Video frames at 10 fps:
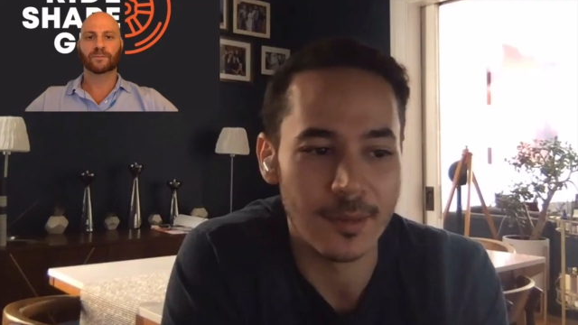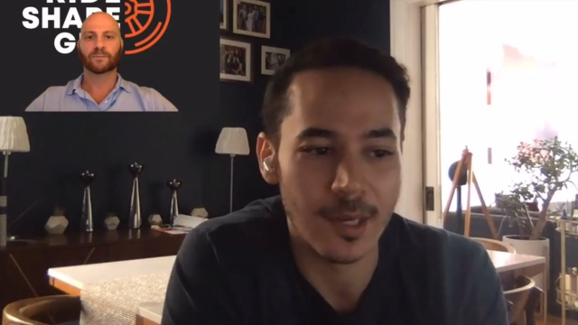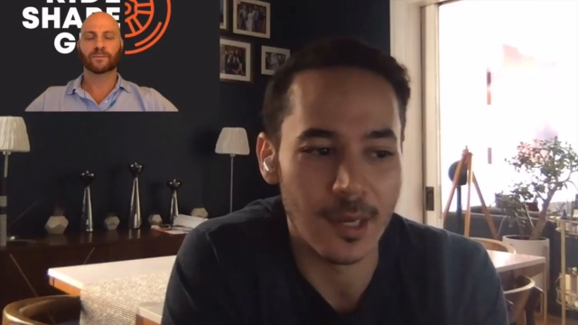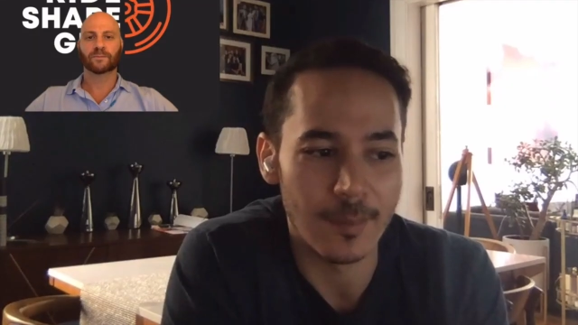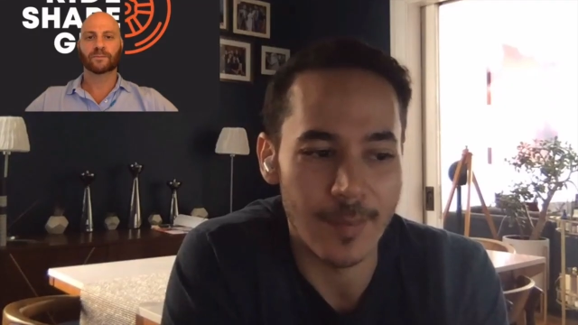
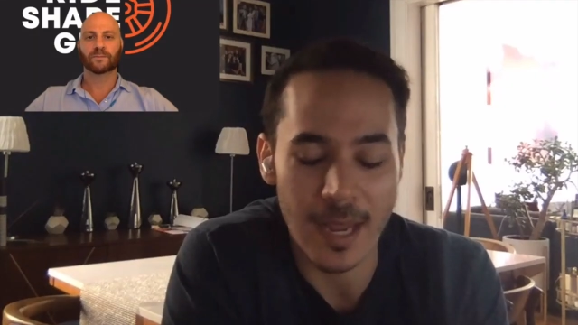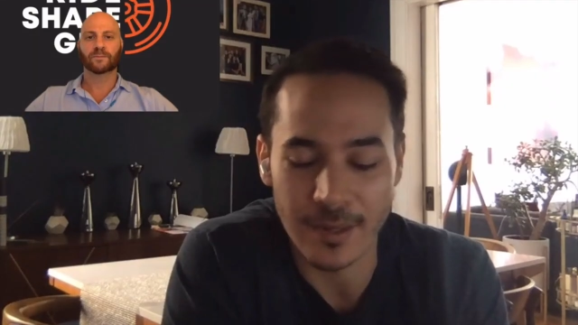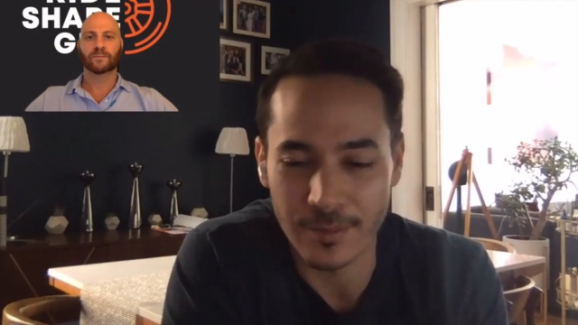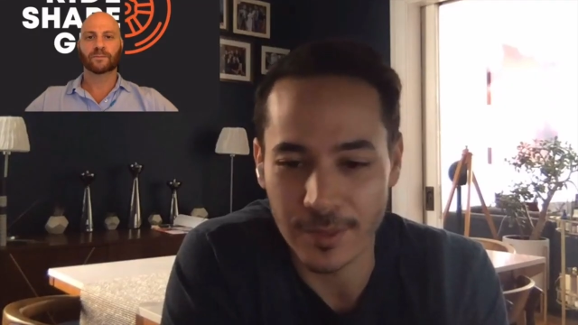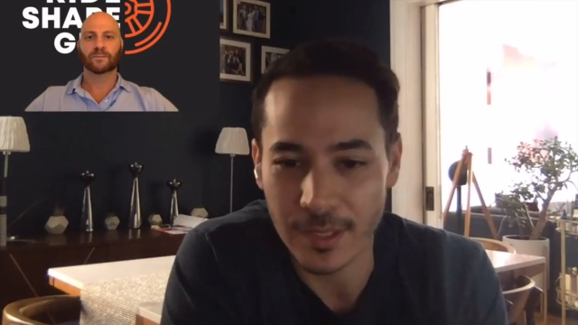Speaker 1: uh,
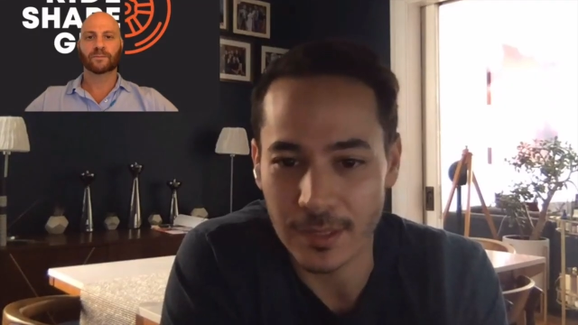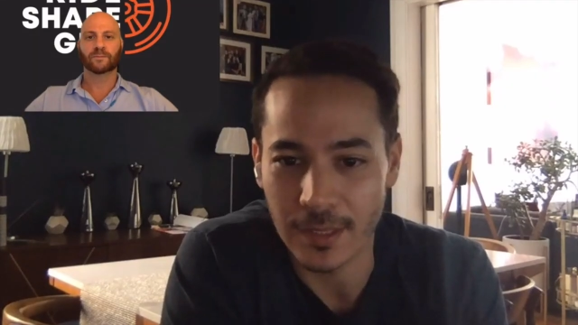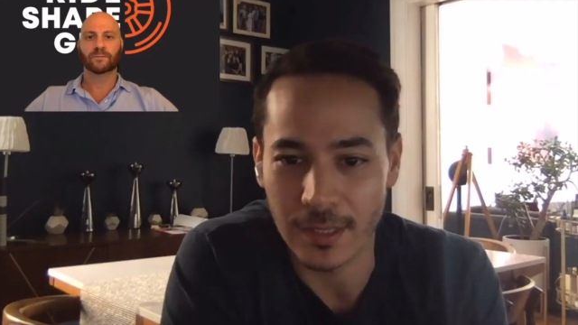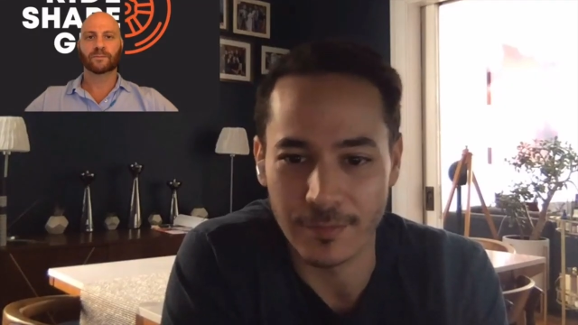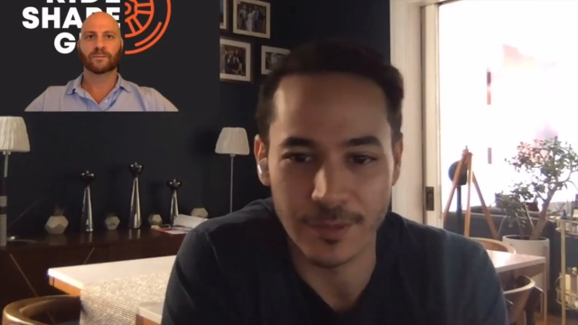
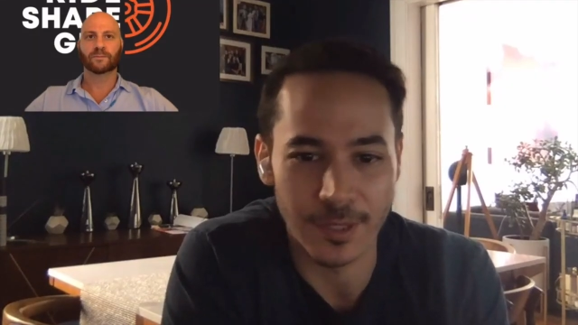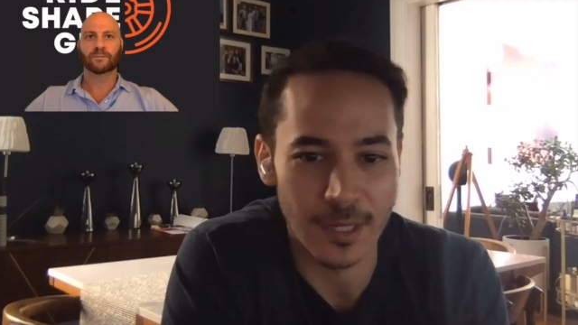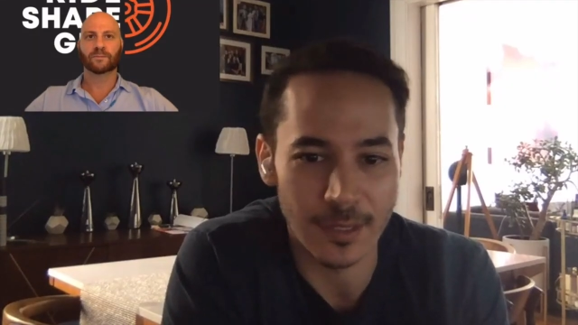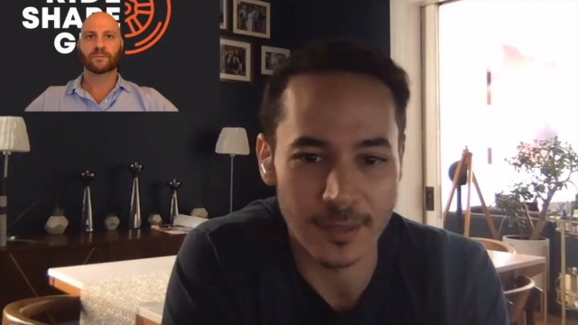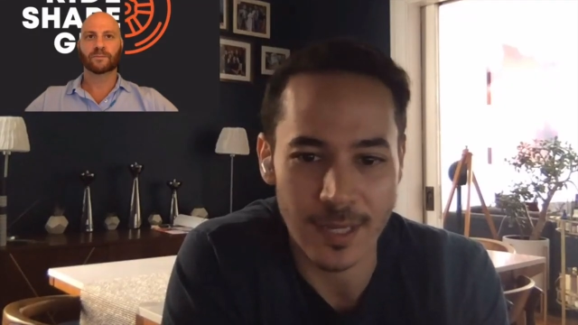manually. And if you're
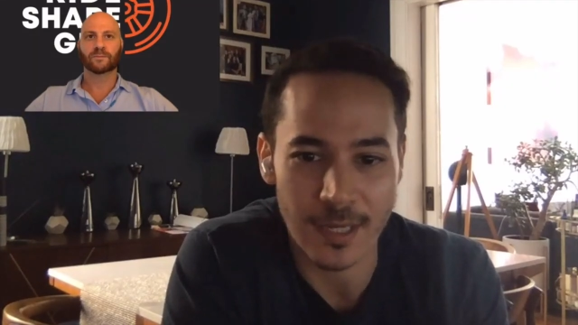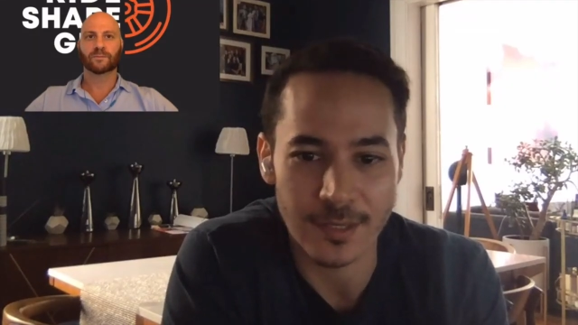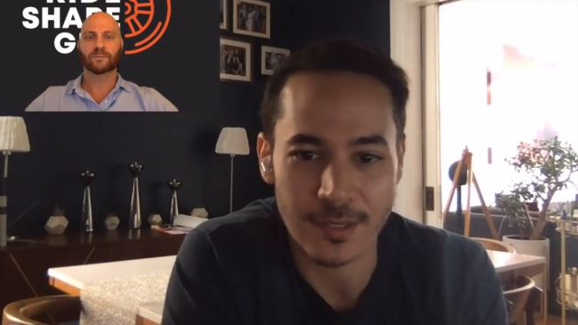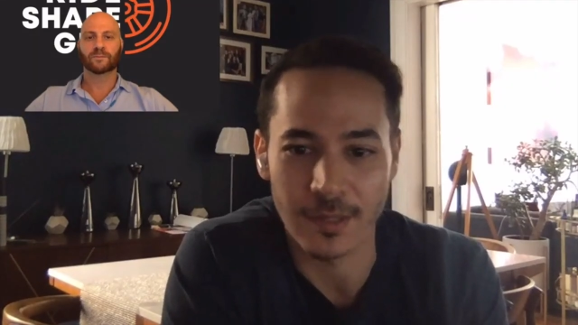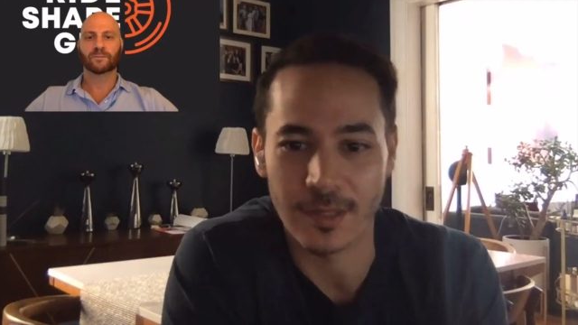getting
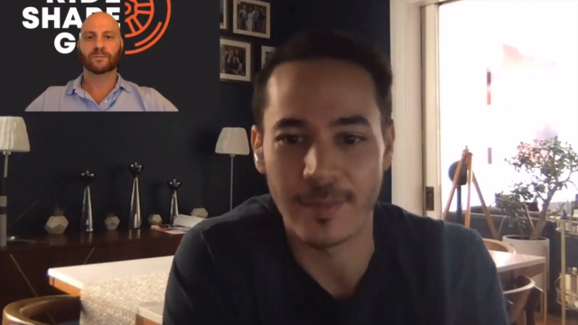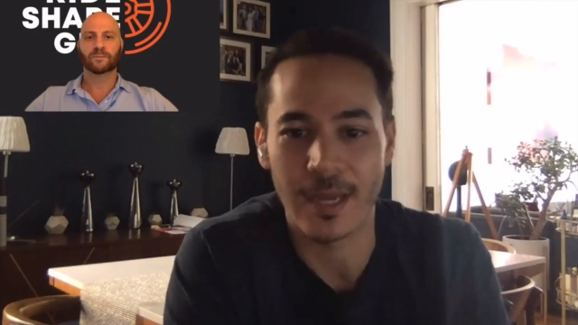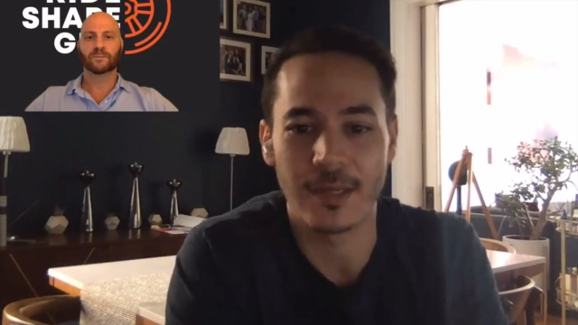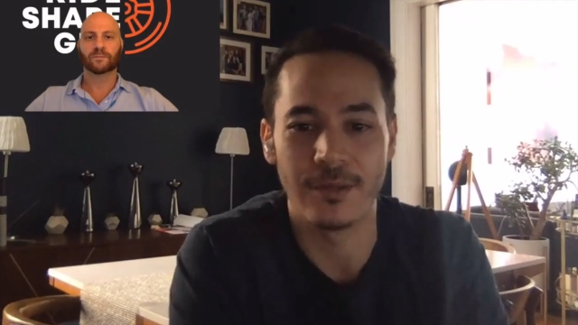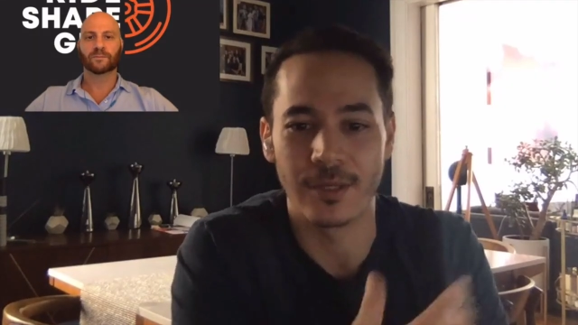tasks on
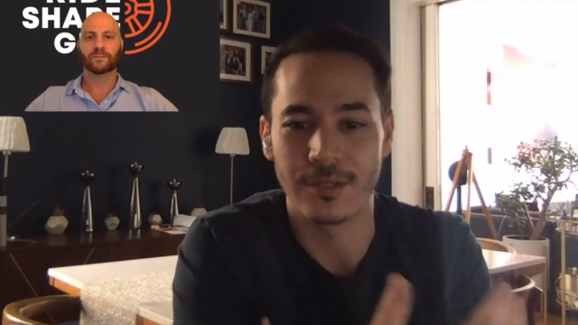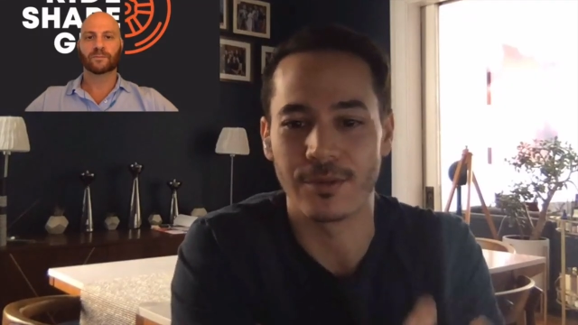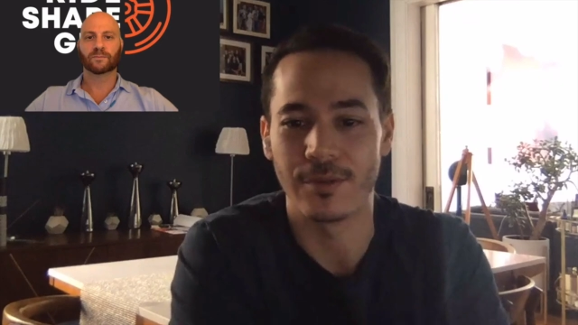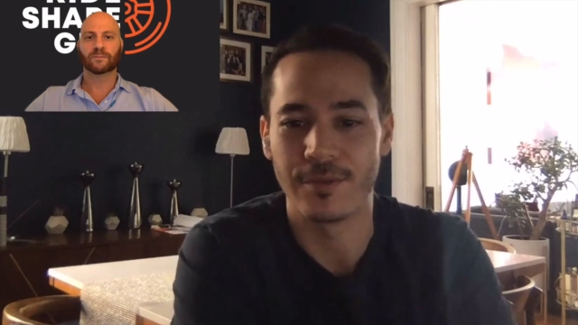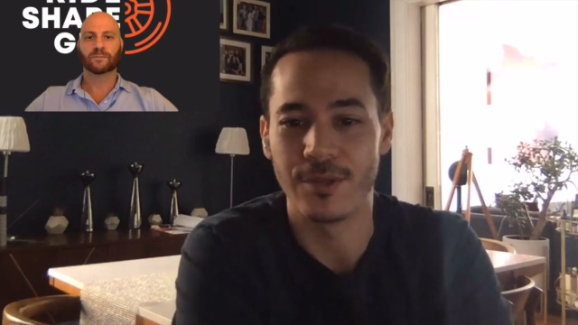demand, you can
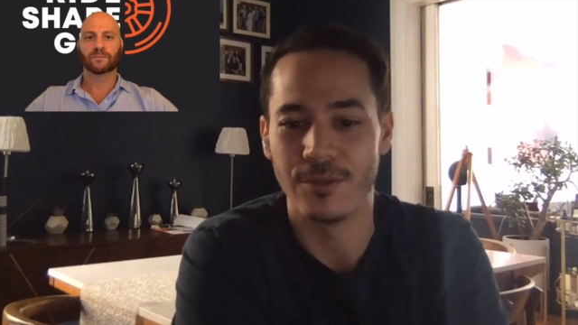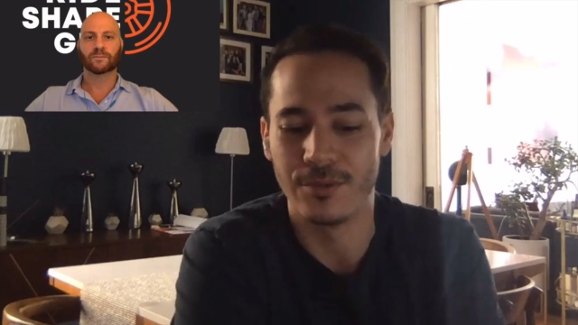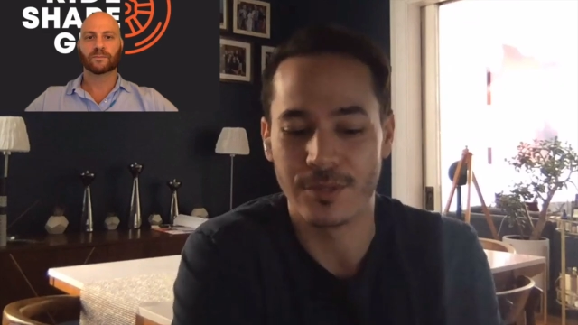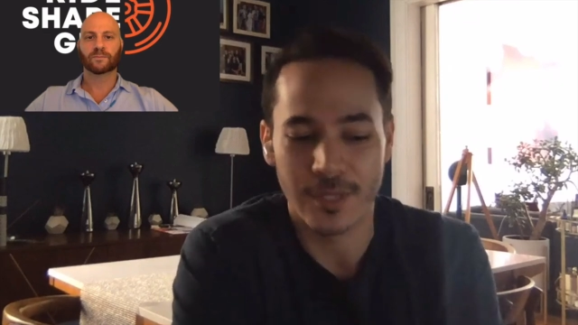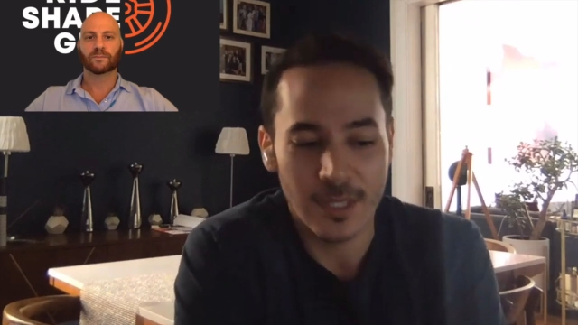sort of
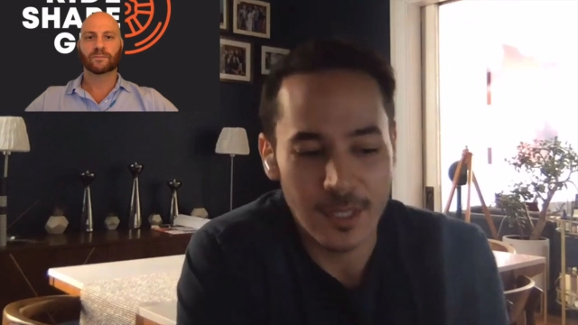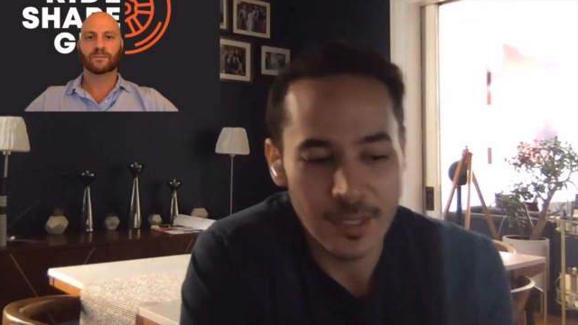use,